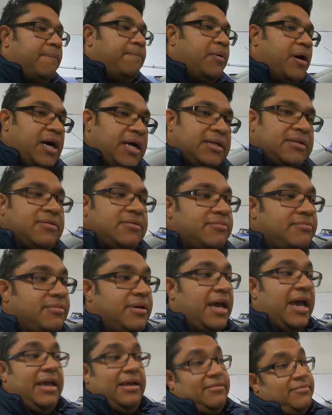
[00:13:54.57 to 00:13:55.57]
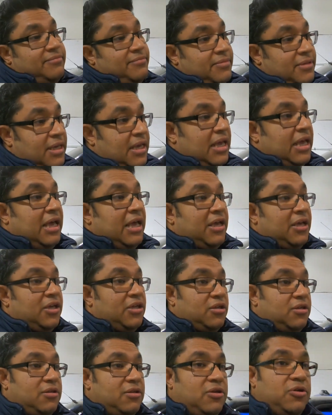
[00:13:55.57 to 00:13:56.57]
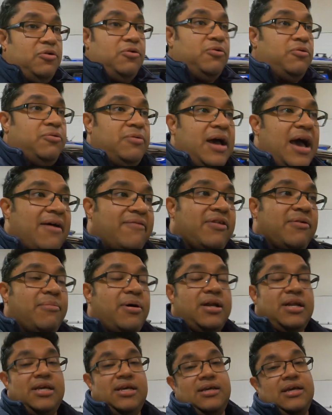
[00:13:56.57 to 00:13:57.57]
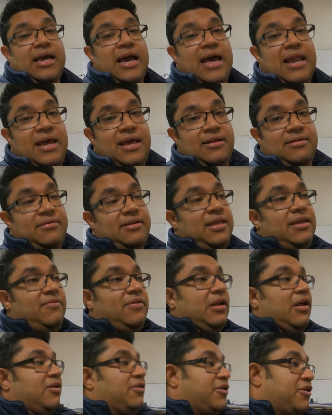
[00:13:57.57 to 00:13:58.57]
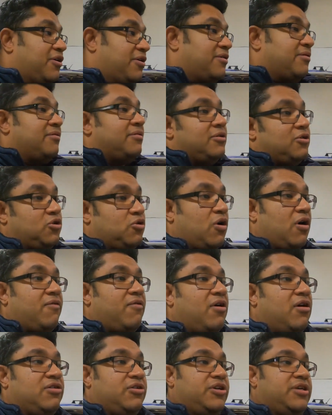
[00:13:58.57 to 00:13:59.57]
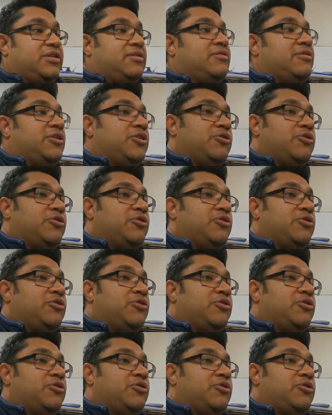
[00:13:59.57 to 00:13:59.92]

But hey, you have the money, get it. Even under 1200,